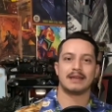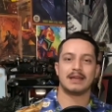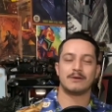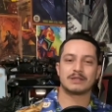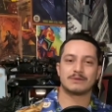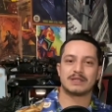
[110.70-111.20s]
it
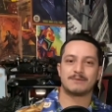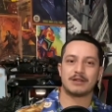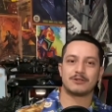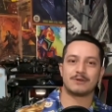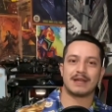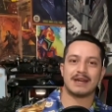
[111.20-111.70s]
was with
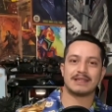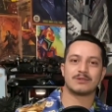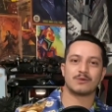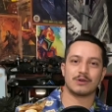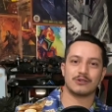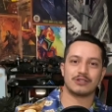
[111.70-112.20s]
special guest
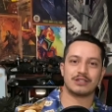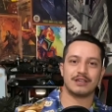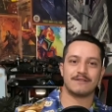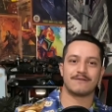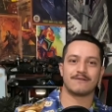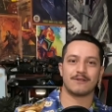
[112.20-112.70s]
Real
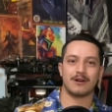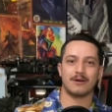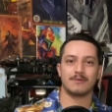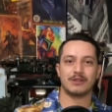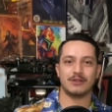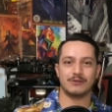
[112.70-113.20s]
Shift
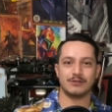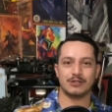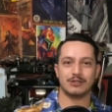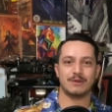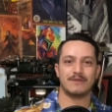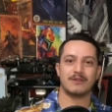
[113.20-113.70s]
from
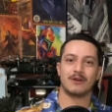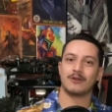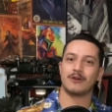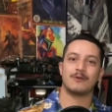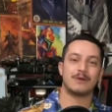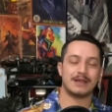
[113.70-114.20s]
YouTube. If you don't
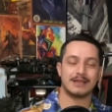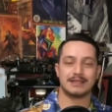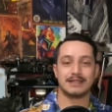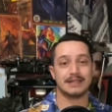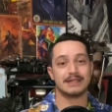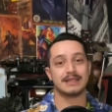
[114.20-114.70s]
know who he is,
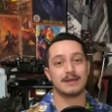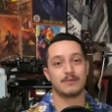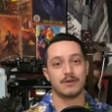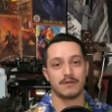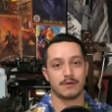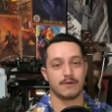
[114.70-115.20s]
he is a
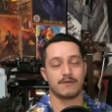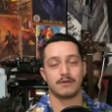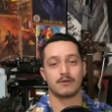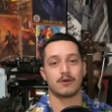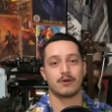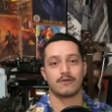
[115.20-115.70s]
movie
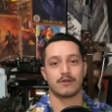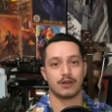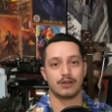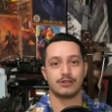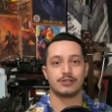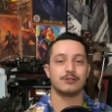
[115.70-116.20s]
reviewer over on
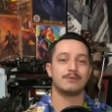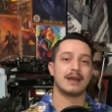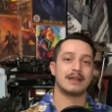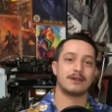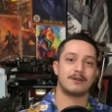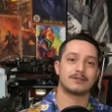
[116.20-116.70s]
YouTube
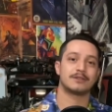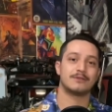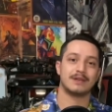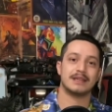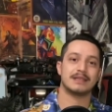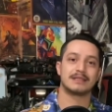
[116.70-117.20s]
and he also
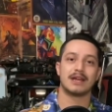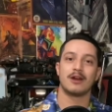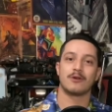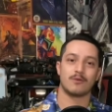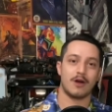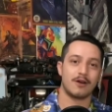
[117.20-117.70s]
is
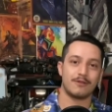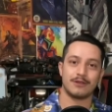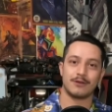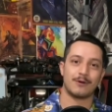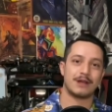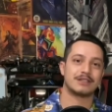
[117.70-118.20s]
Rocco the
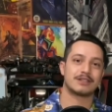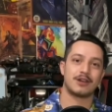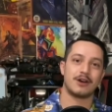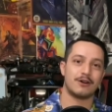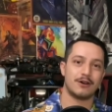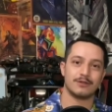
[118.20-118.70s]
Great's
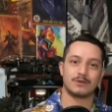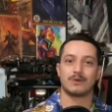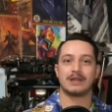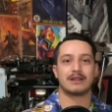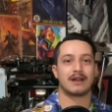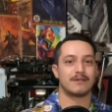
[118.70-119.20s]
co host when
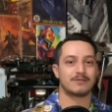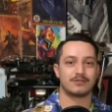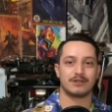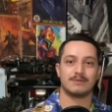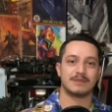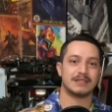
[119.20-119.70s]
he live
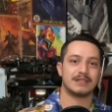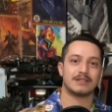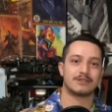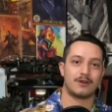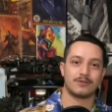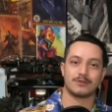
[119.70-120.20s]
streams and
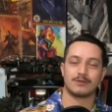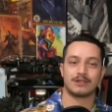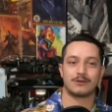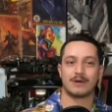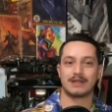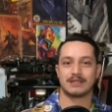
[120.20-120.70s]
does all sorts
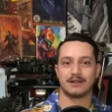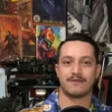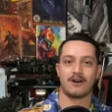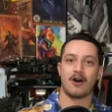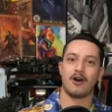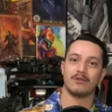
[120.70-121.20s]
of great stuff
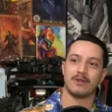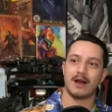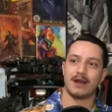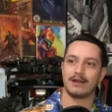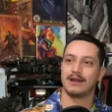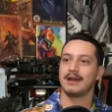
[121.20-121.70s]

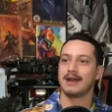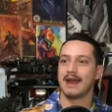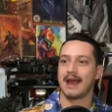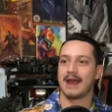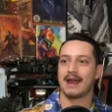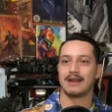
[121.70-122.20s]
online.
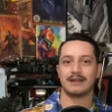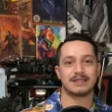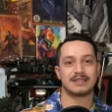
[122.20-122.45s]
And uh,